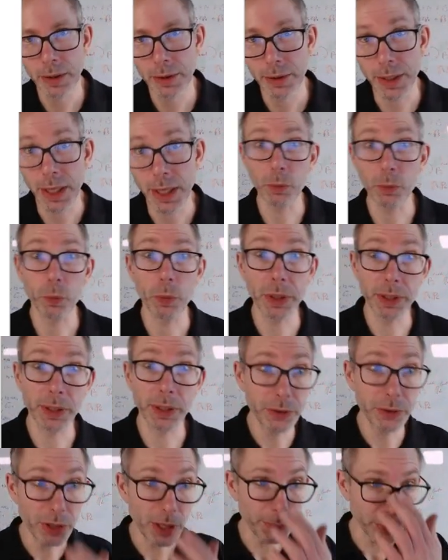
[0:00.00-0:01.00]
Then what
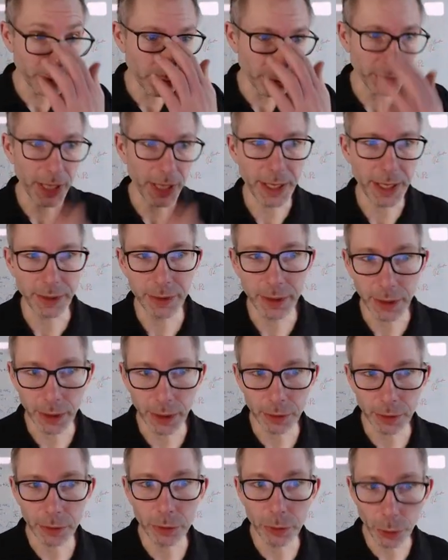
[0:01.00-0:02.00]
does chapter
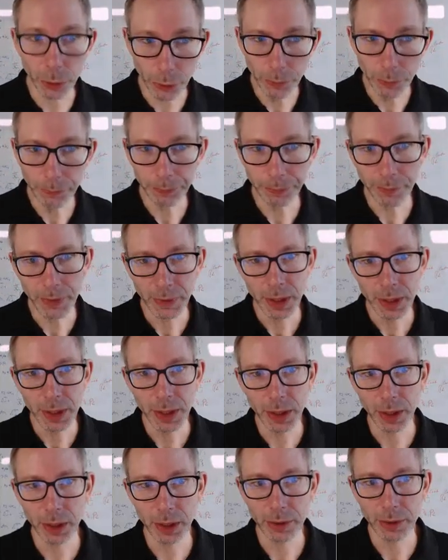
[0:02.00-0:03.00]
18 do?
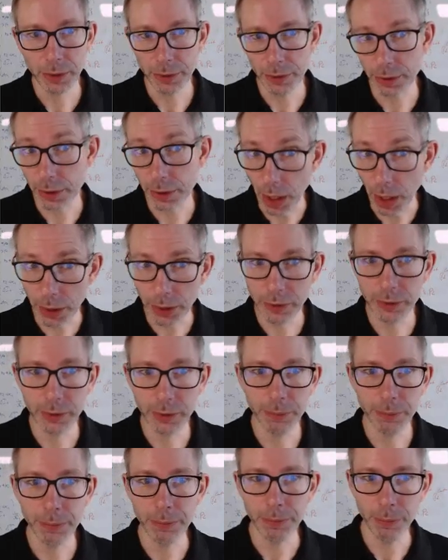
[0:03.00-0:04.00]
It
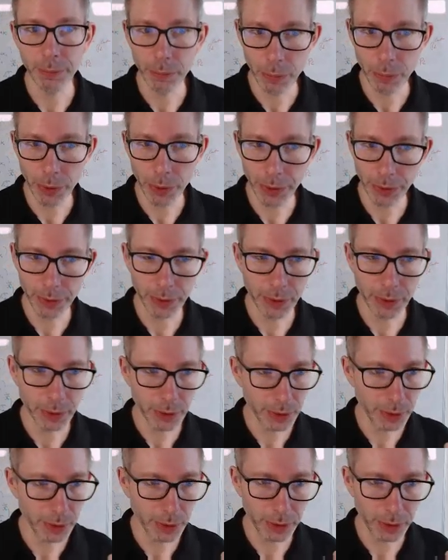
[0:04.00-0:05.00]
starts with
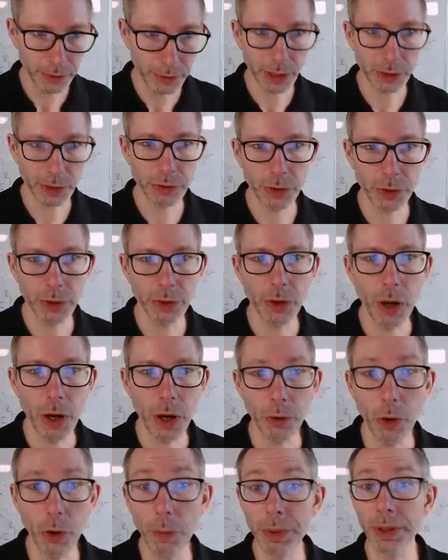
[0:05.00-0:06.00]
a section
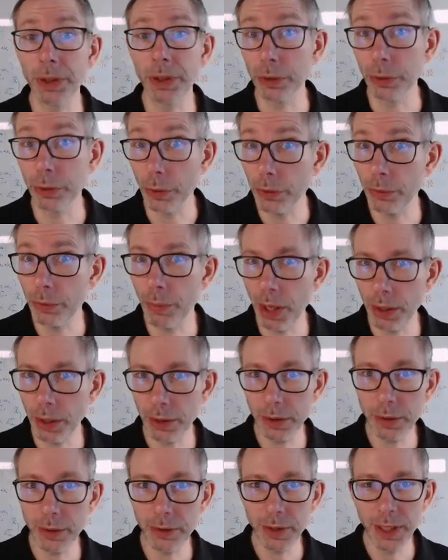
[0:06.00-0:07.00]
on openness in goods
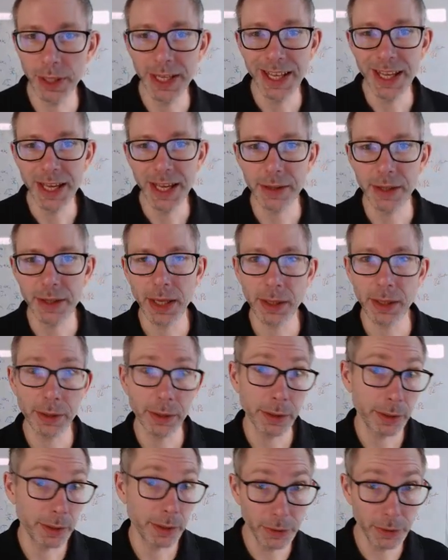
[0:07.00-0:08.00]
markets. And
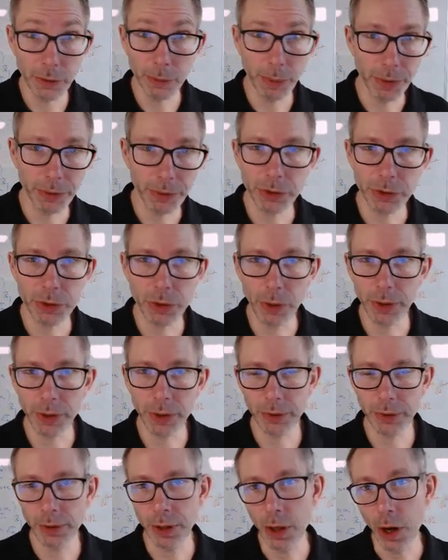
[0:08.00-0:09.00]
then this is about the
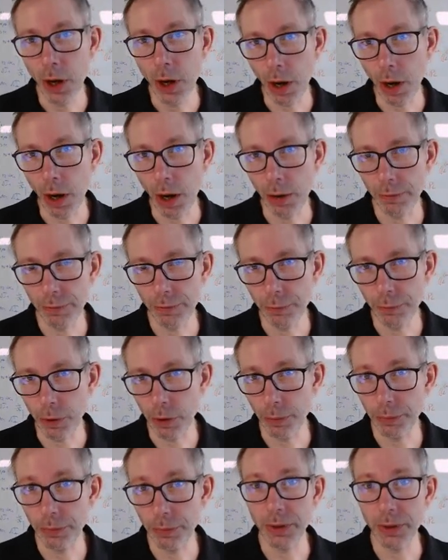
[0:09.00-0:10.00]
choice of
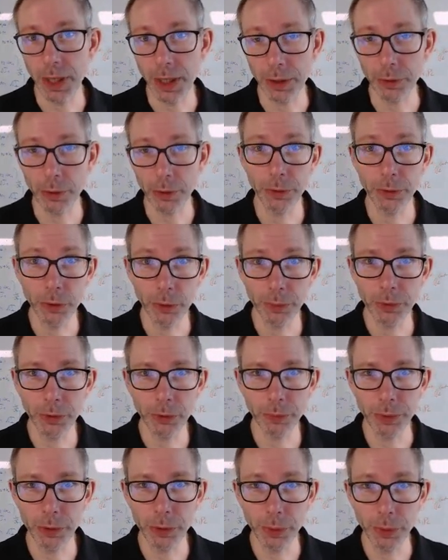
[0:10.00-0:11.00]
firms and consumers
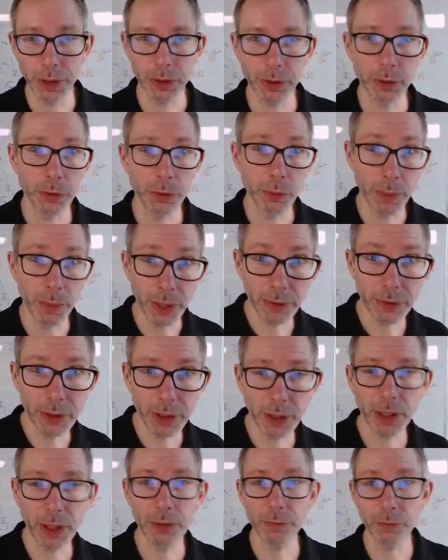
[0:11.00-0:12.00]
between
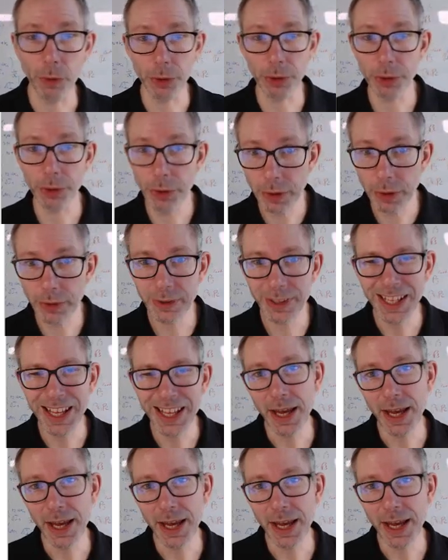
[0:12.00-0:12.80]
domestic and foreign goods.